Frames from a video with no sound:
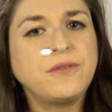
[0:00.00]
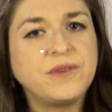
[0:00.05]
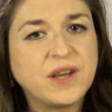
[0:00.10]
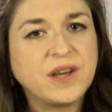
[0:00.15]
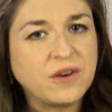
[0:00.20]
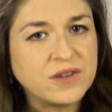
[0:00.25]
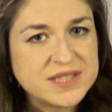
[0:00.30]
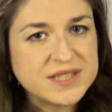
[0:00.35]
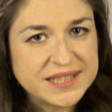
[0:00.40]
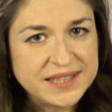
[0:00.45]

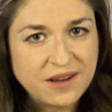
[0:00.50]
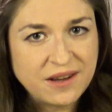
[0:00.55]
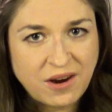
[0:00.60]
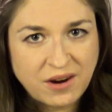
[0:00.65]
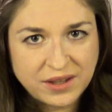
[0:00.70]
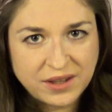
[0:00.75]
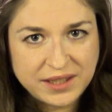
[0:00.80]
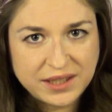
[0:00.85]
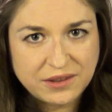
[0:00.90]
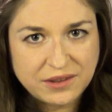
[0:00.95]
Vygotsky
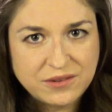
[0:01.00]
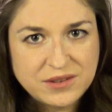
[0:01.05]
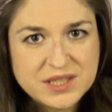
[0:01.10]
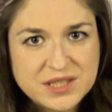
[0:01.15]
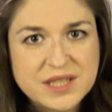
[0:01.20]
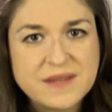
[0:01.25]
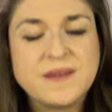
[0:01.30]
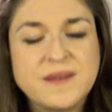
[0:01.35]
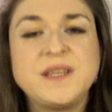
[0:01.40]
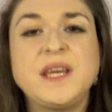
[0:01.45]
argued
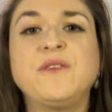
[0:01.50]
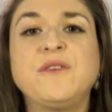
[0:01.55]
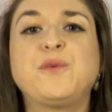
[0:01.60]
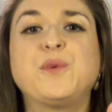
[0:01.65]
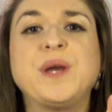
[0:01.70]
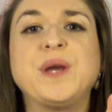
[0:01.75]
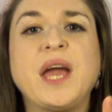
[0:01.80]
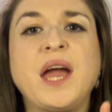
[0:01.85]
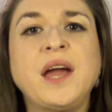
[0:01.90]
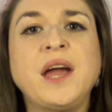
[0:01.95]
that if
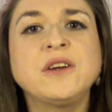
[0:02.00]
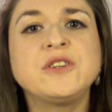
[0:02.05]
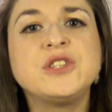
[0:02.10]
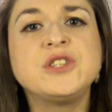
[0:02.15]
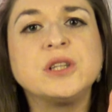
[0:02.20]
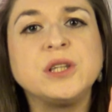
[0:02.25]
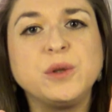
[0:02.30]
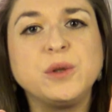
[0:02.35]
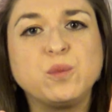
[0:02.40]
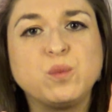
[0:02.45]
we
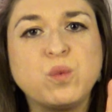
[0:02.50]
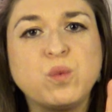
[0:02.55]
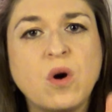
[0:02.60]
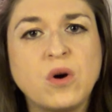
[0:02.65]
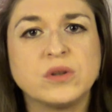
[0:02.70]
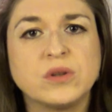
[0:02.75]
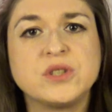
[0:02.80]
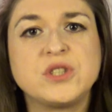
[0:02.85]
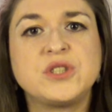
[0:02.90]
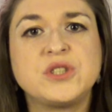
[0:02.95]
actually
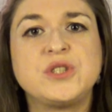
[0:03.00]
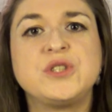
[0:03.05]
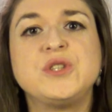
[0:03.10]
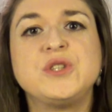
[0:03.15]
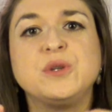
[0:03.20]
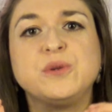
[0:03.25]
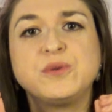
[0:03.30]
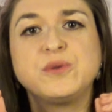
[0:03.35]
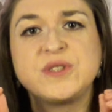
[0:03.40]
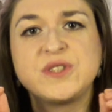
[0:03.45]
want
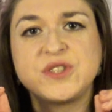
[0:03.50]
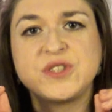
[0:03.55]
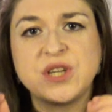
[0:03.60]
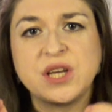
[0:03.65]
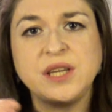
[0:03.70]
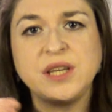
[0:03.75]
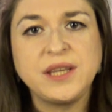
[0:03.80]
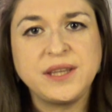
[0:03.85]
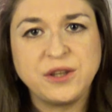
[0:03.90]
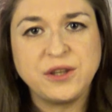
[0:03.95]
to
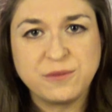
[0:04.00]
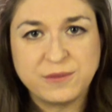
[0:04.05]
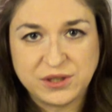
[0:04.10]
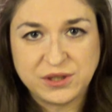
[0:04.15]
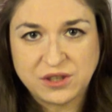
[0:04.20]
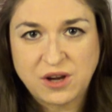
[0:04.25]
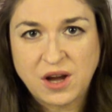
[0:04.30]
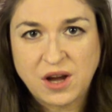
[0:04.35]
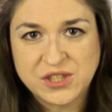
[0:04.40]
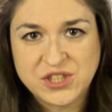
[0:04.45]
study
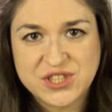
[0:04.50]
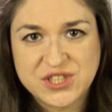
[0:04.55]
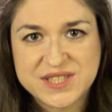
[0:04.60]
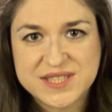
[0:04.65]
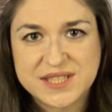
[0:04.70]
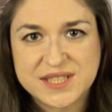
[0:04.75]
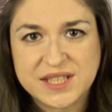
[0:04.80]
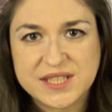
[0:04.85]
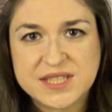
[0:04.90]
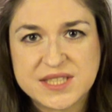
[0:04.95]
human
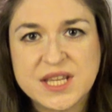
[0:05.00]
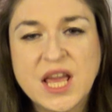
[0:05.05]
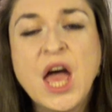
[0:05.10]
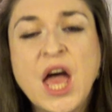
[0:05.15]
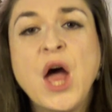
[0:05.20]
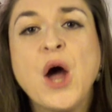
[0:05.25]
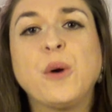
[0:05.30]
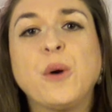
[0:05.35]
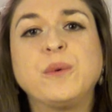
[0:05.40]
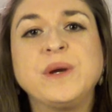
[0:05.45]
consciousness,
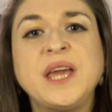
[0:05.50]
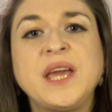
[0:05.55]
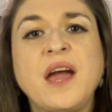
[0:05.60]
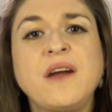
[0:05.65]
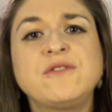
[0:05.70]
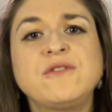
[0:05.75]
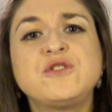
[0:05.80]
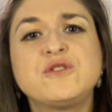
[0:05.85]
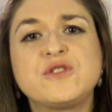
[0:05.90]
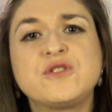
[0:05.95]
we
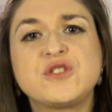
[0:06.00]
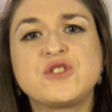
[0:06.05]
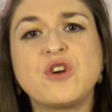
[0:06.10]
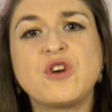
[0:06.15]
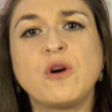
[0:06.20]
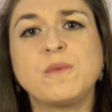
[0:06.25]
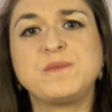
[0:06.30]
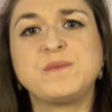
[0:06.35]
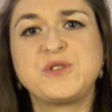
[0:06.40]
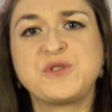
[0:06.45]
have to
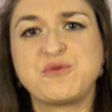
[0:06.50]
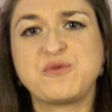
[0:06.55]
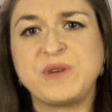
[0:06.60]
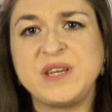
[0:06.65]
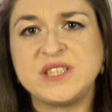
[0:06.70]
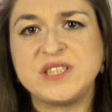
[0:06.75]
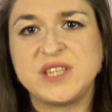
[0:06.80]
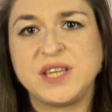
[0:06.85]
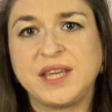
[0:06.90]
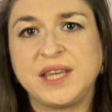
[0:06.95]
stop
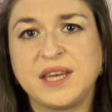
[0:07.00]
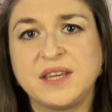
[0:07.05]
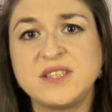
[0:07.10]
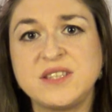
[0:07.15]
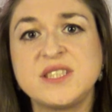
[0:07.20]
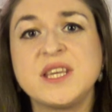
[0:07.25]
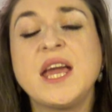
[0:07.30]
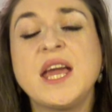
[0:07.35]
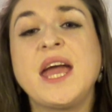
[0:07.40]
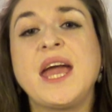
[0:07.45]
treating
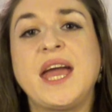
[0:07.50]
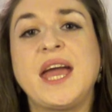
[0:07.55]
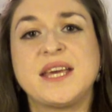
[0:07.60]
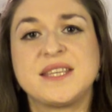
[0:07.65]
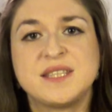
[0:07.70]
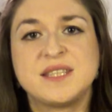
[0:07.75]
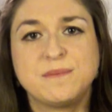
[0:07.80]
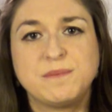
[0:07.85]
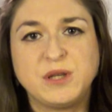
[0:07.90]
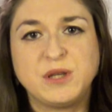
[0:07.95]
it
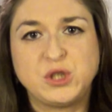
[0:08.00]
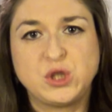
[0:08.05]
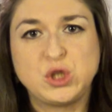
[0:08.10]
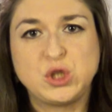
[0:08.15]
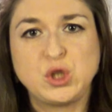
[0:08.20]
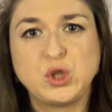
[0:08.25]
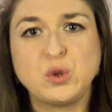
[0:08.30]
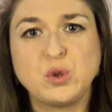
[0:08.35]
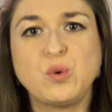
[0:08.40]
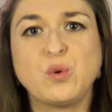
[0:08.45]
as a
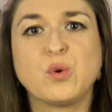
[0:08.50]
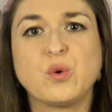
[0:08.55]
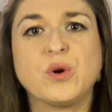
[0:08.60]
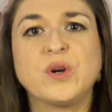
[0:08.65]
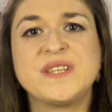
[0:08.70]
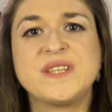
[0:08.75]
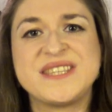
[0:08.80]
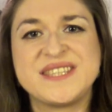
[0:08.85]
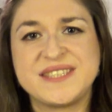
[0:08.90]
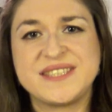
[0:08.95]

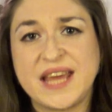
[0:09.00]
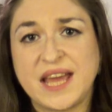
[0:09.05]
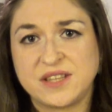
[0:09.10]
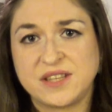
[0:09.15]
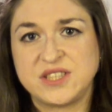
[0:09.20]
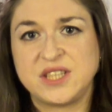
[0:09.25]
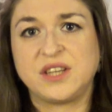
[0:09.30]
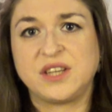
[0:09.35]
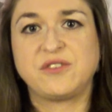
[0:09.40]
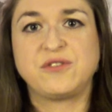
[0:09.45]
mature,
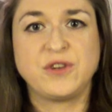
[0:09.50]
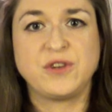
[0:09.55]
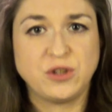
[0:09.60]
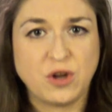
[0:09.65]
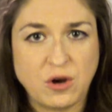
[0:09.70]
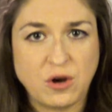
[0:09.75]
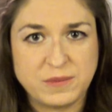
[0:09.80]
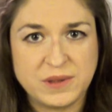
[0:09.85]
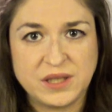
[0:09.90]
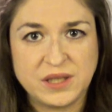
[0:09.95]
static
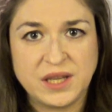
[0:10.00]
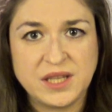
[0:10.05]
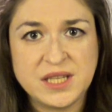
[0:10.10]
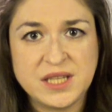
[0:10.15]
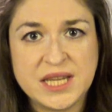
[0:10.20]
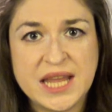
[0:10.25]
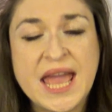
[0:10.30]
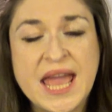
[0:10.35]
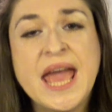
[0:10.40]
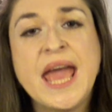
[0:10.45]

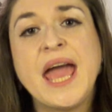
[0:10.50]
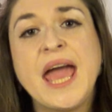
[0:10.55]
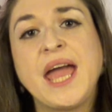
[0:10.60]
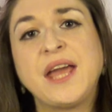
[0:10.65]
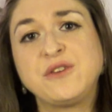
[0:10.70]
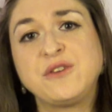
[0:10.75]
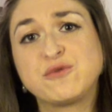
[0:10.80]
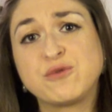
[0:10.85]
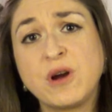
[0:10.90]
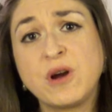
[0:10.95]
phenomenon
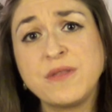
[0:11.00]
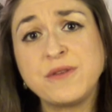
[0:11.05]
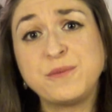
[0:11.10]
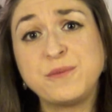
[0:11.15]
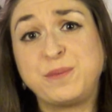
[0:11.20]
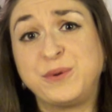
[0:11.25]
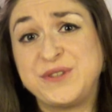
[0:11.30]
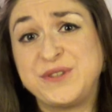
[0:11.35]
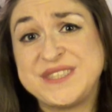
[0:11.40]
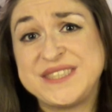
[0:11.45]
and
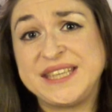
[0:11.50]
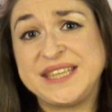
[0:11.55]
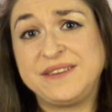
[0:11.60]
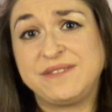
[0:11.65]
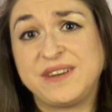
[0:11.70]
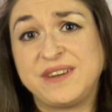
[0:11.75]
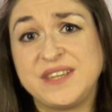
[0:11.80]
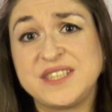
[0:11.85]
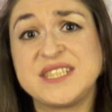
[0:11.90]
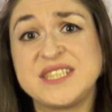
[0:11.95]
rather
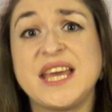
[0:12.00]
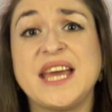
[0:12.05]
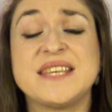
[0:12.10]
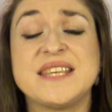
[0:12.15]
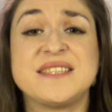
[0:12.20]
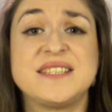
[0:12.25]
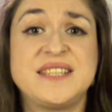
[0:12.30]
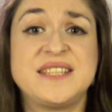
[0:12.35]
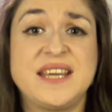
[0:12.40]
perceive it as a